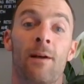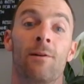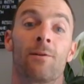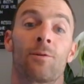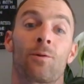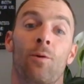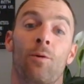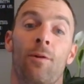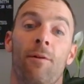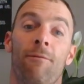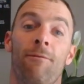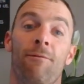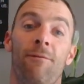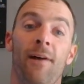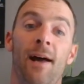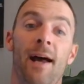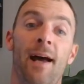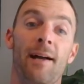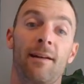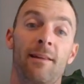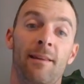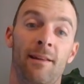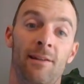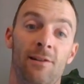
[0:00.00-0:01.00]
So the
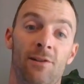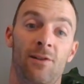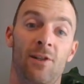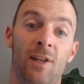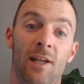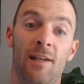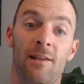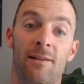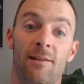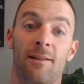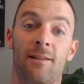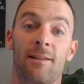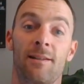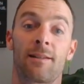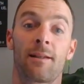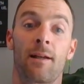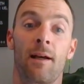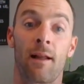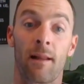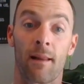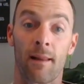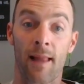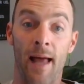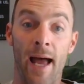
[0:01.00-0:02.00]
fact that Jesus
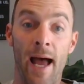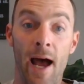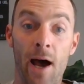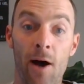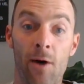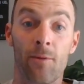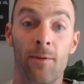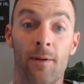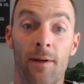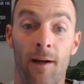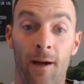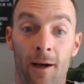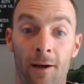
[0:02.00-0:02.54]
allowed